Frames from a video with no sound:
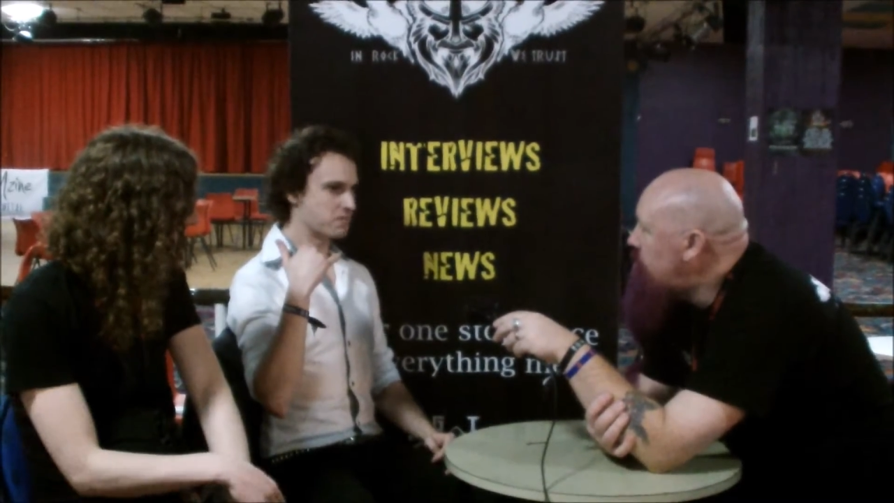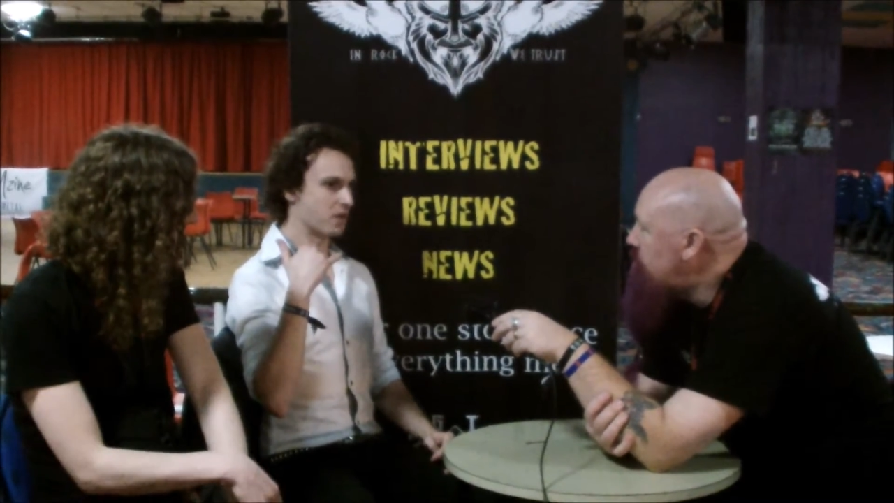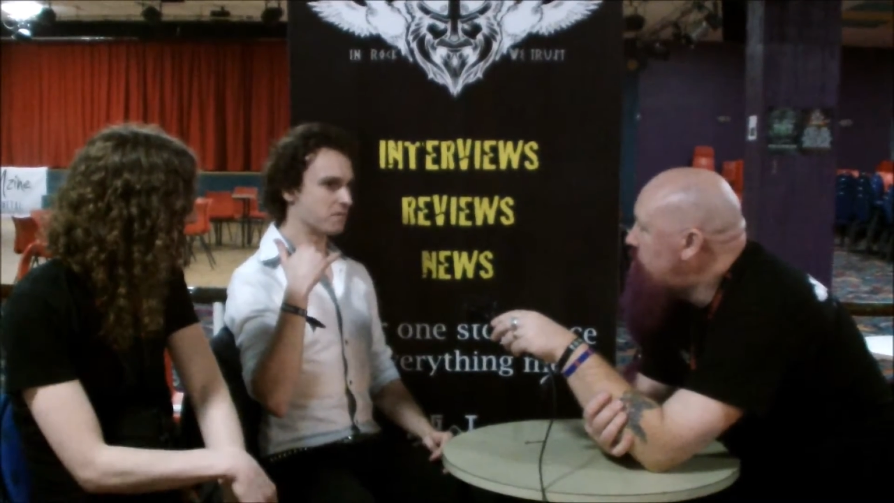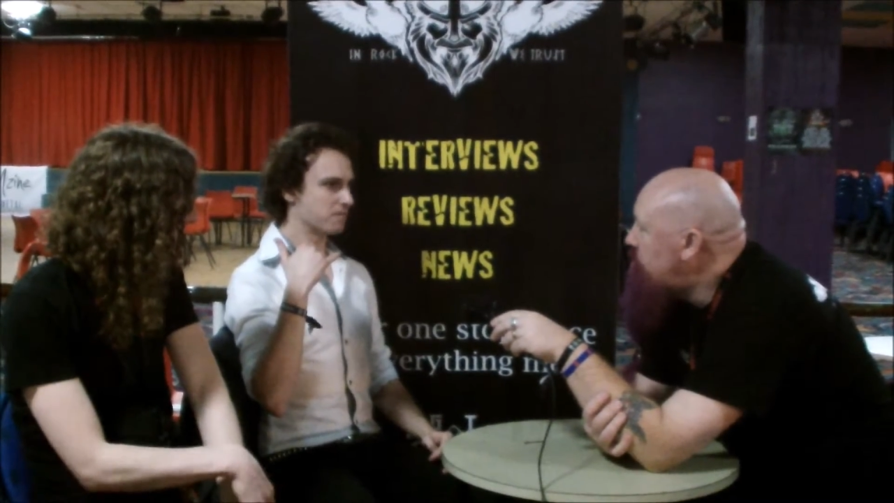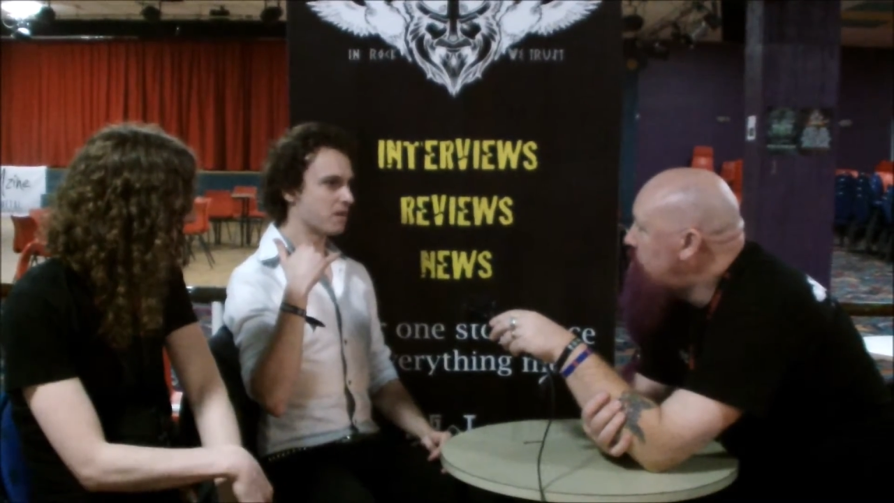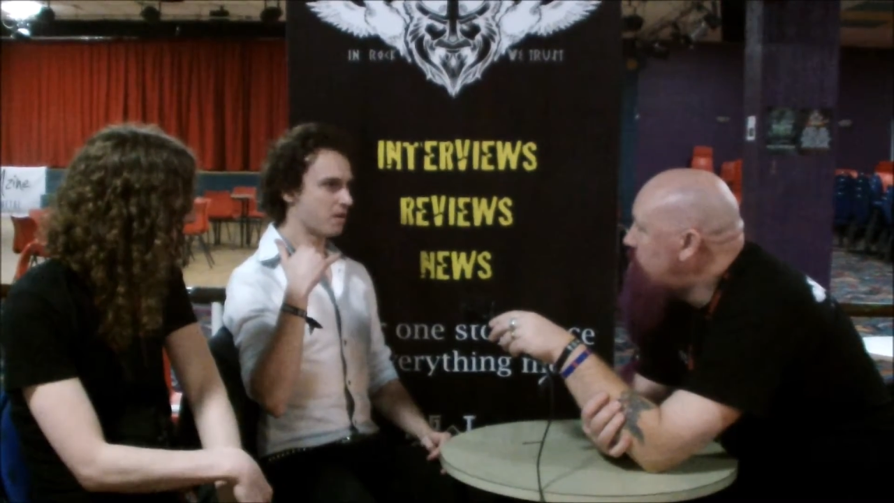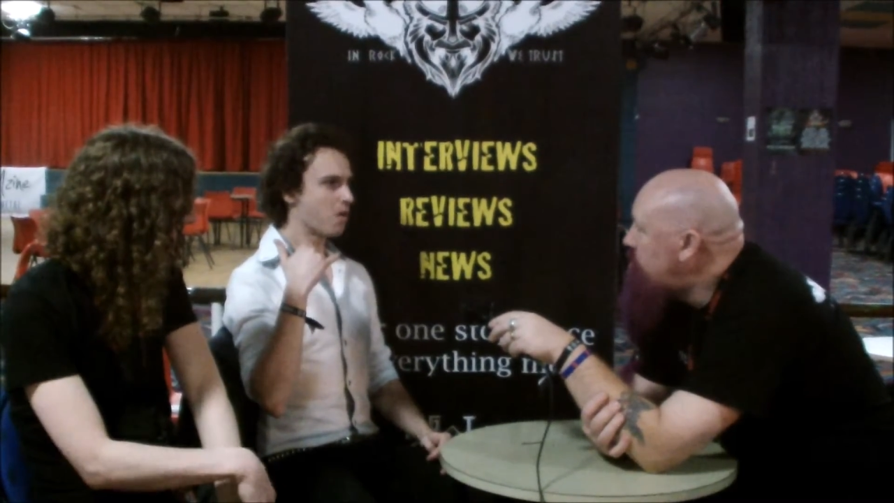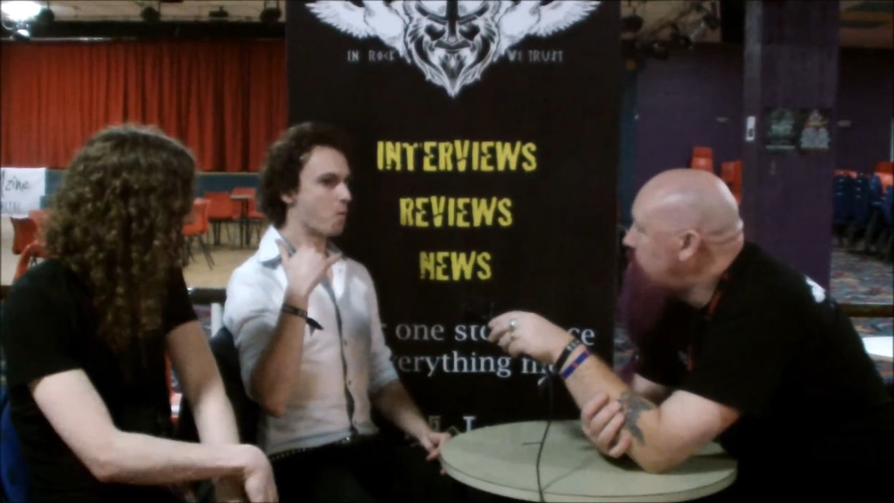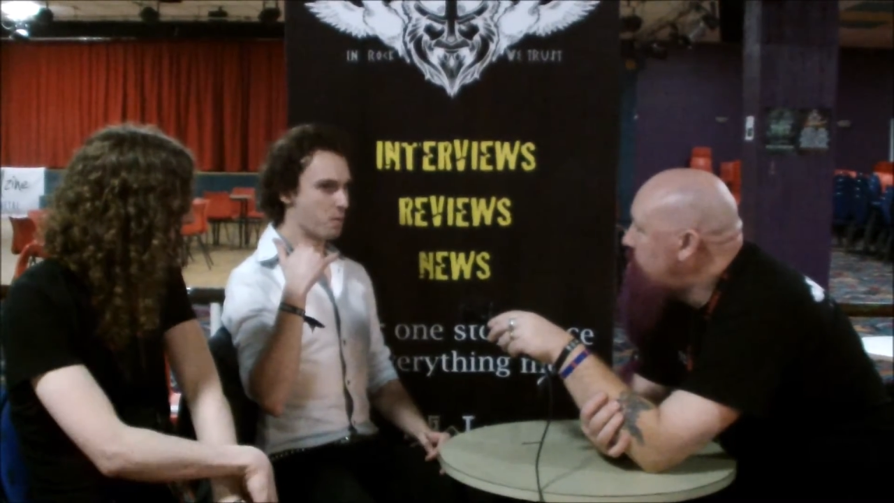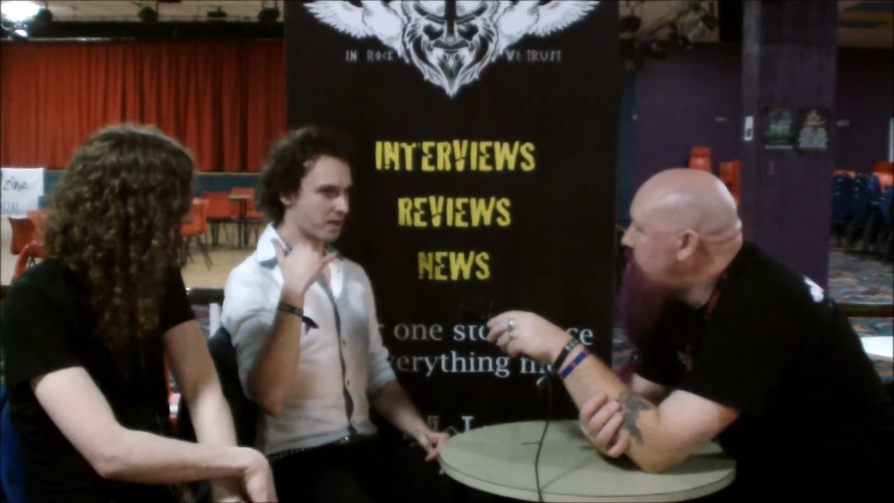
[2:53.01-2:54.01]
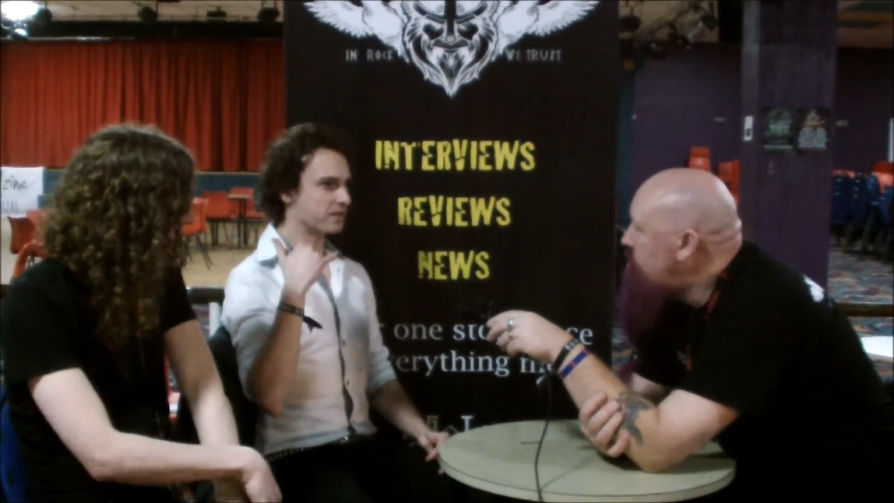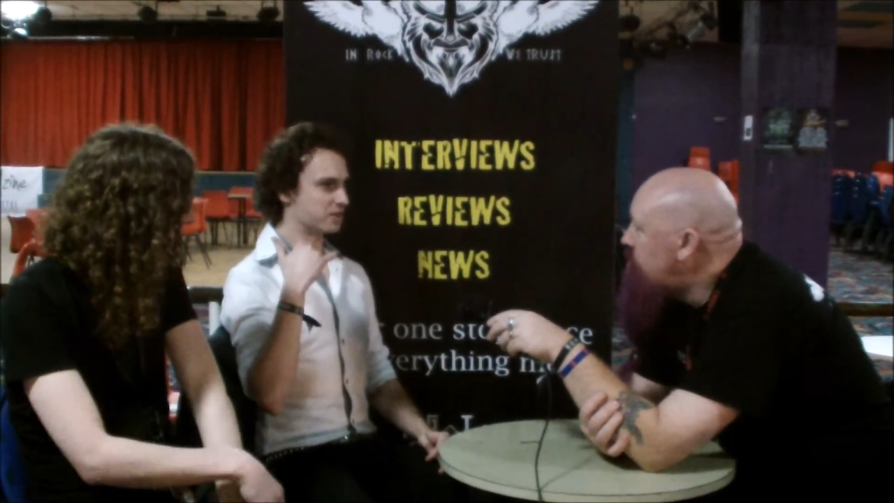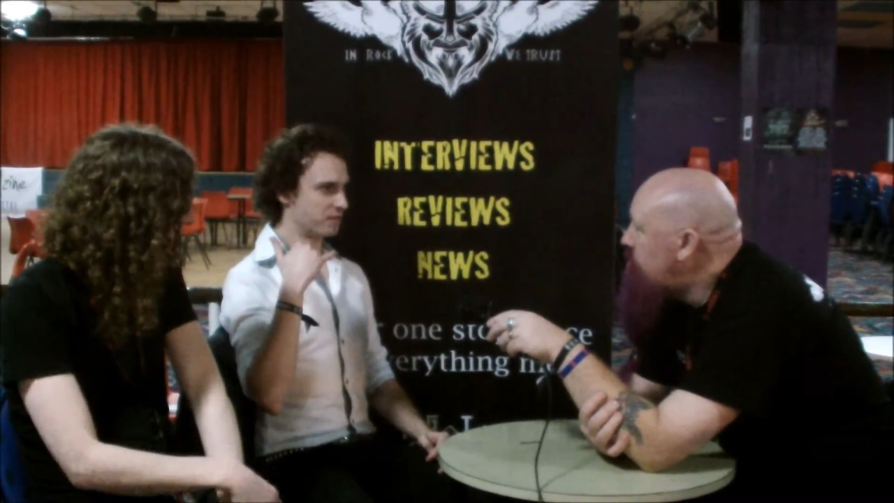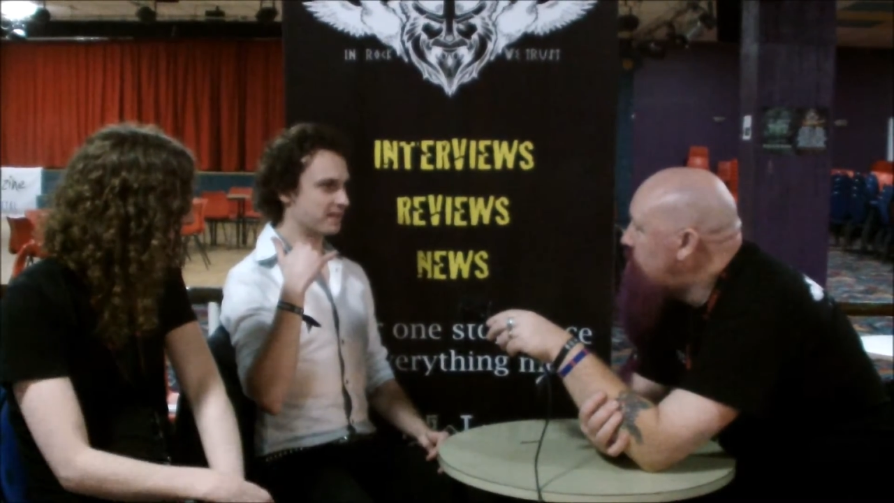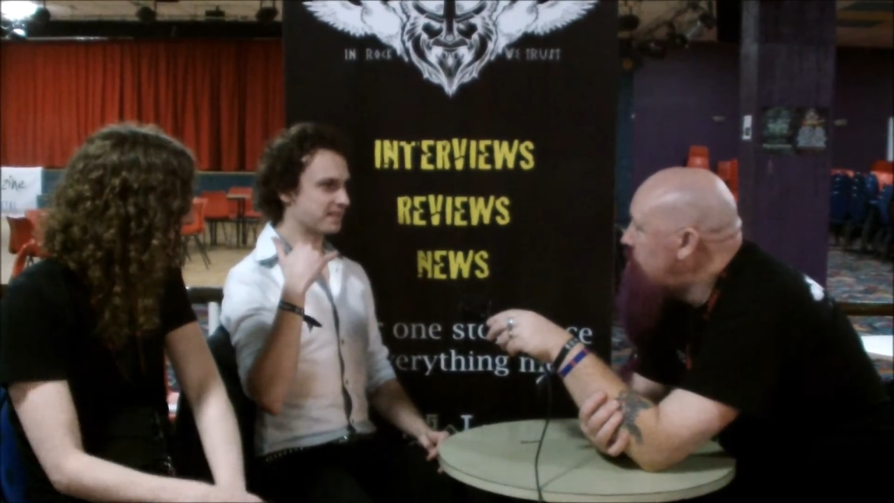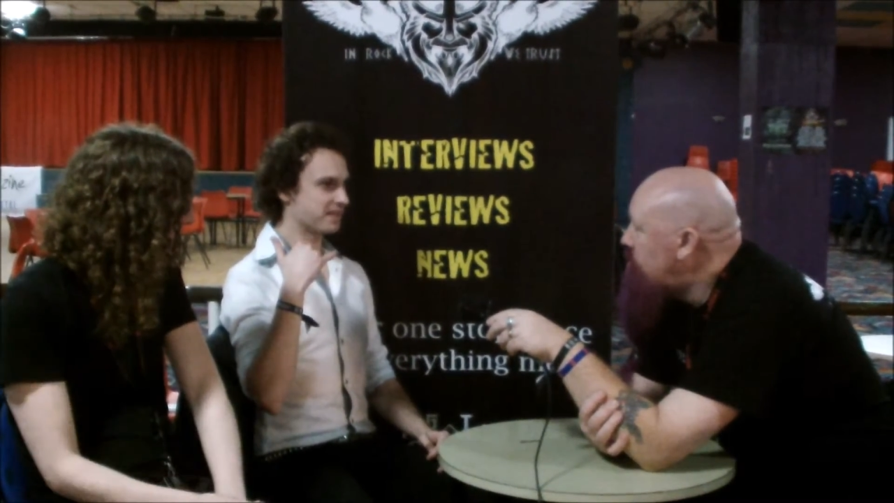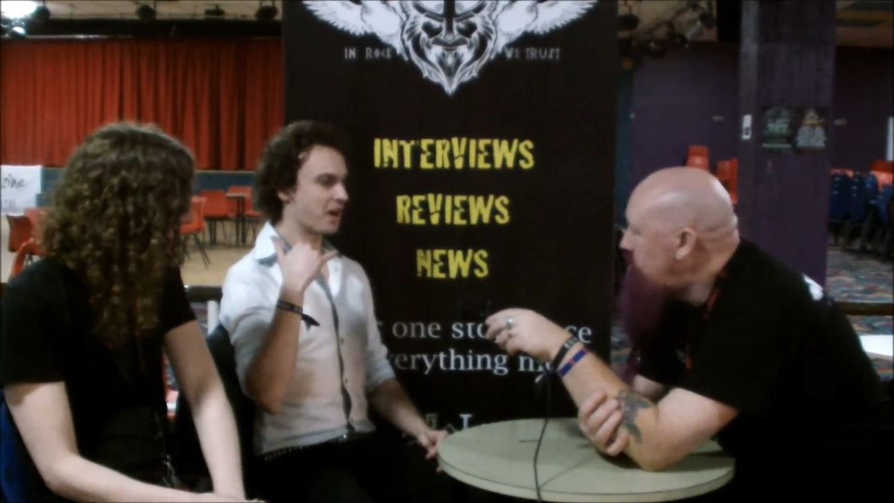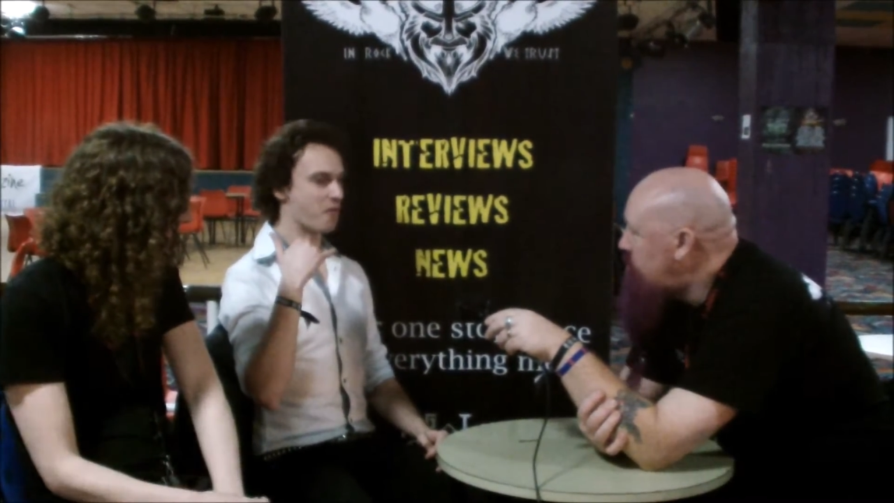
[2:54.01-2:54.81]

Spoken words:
no, we're going to do this.